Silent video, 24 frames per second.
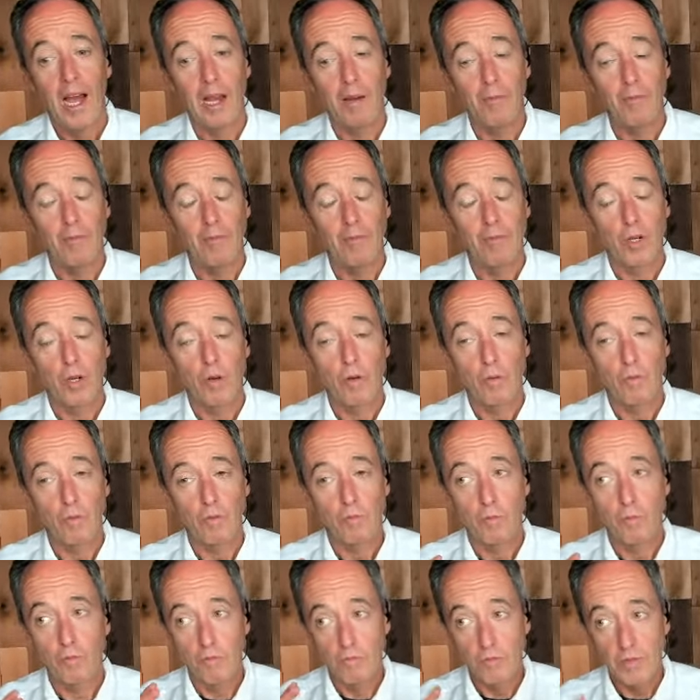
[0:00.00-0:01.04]
I'm
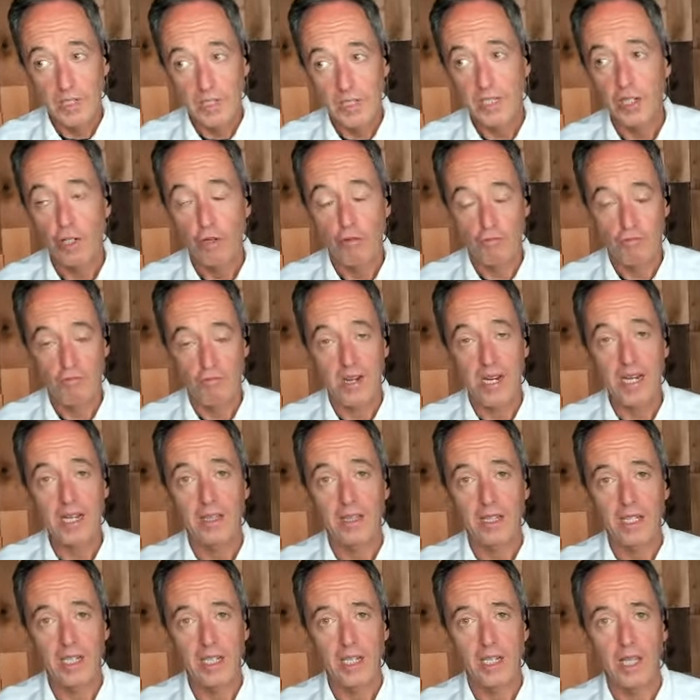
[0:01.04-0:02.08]
really
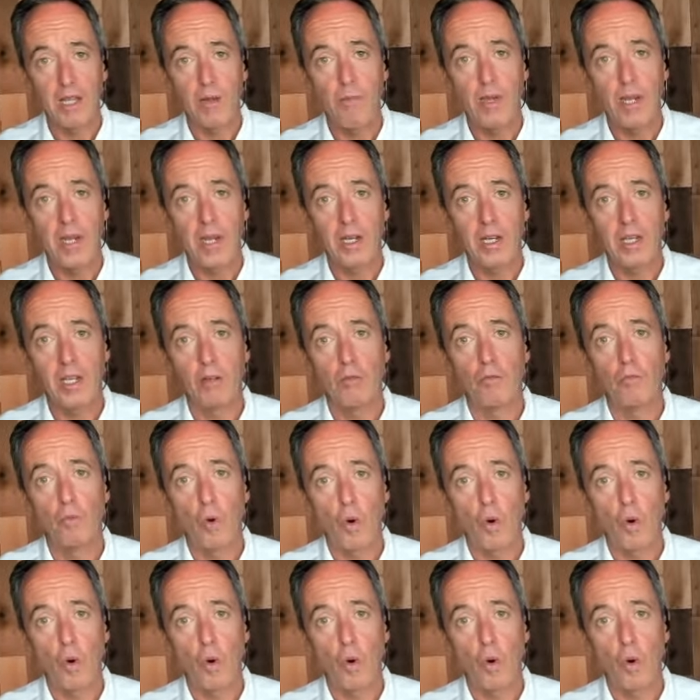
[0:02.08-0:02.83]
greatly limiting